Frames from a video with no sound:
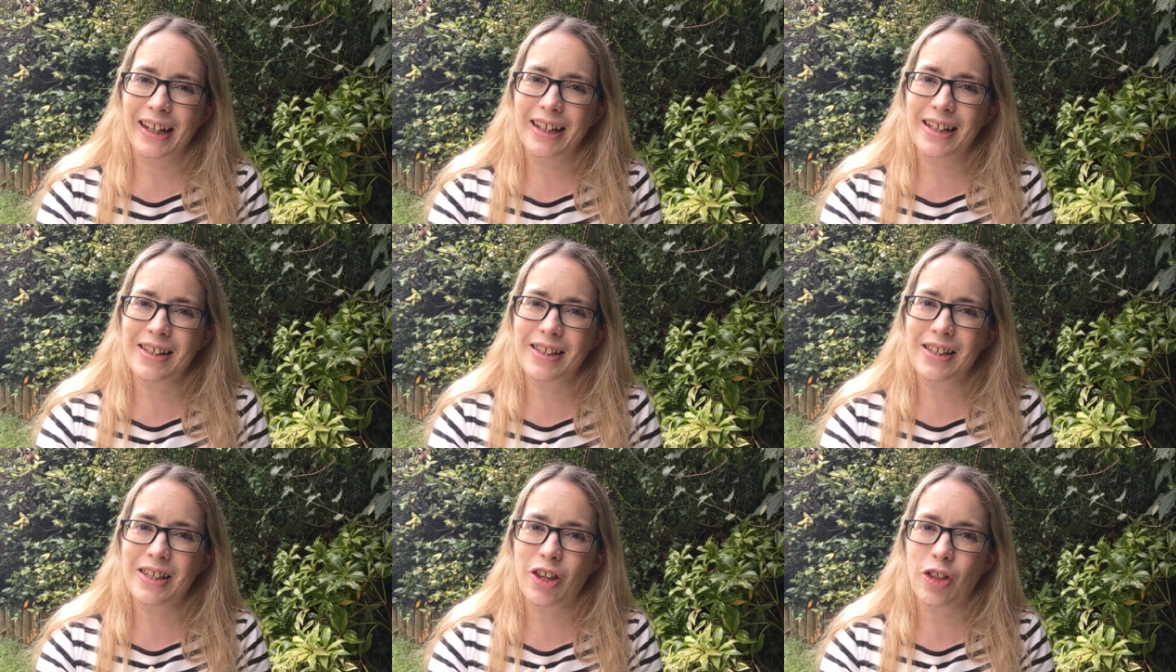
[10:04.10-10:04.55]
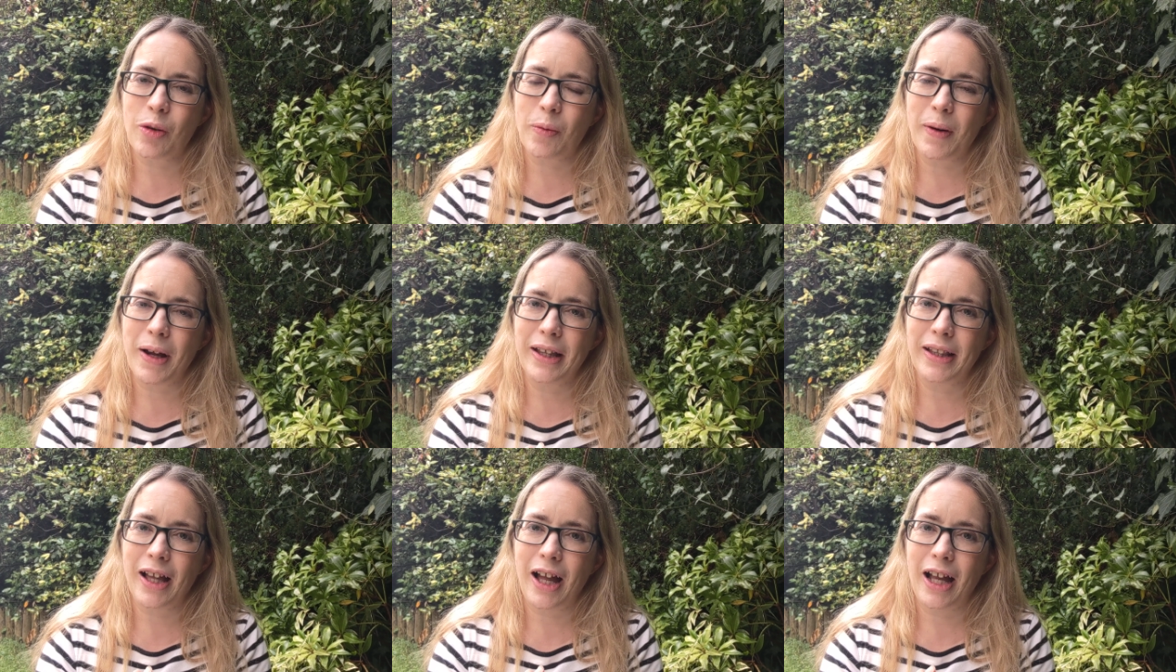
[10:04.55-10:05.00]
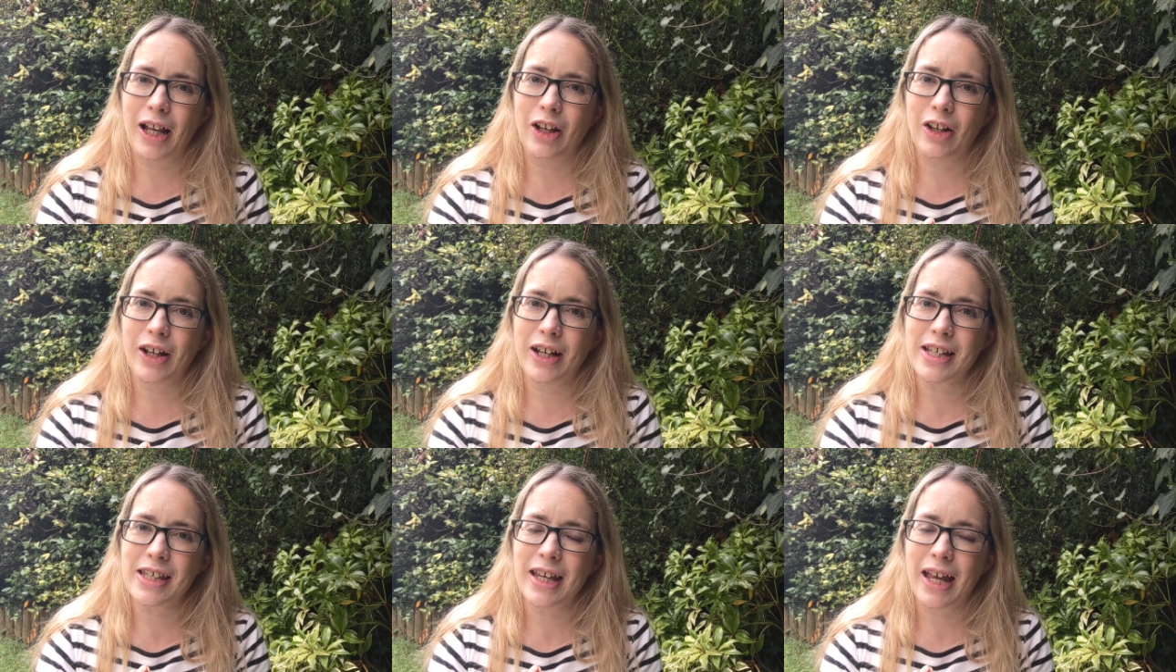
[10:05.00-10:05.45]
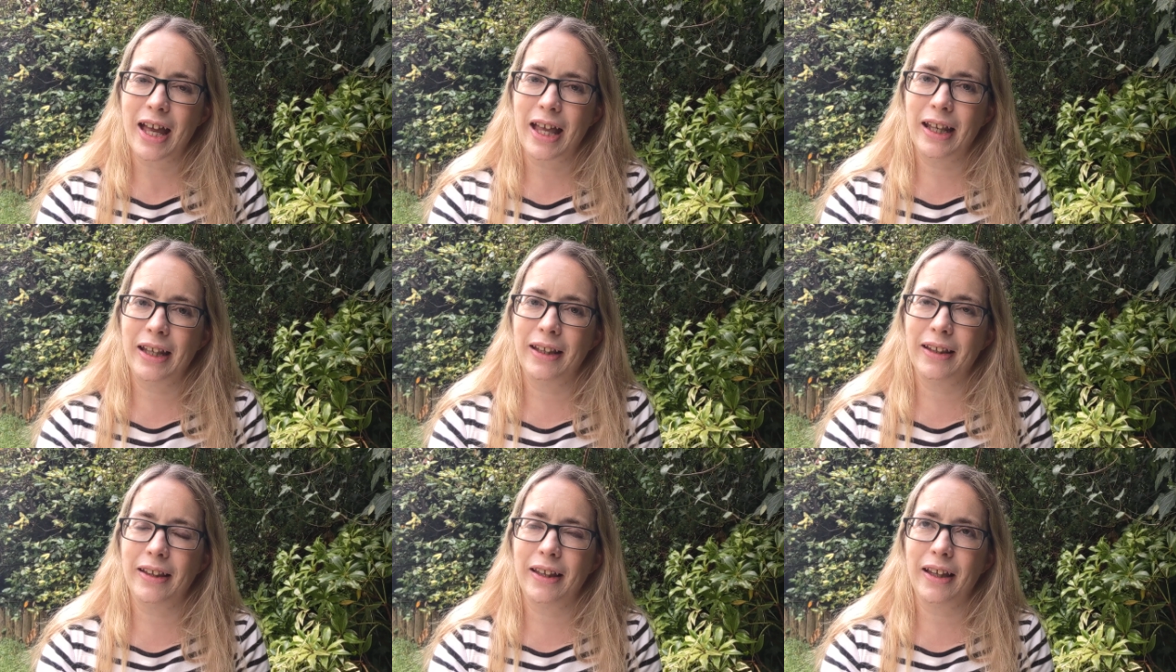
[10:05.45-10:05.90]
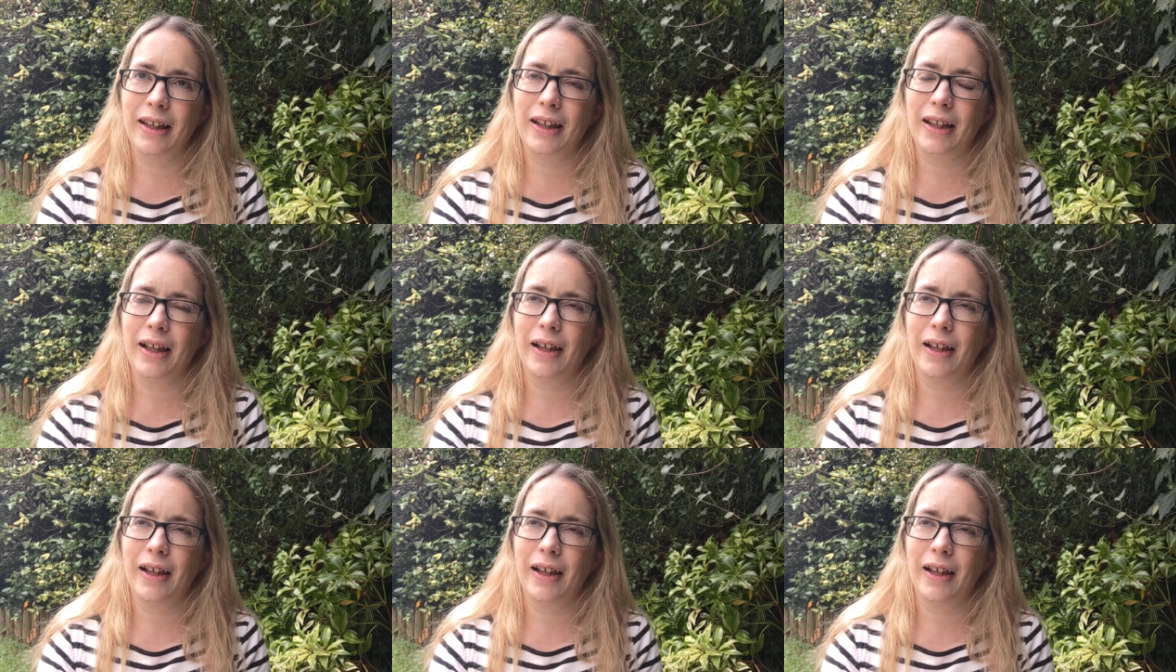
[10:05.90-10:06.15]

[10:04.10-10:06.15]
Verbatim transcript: is the way that I look at it and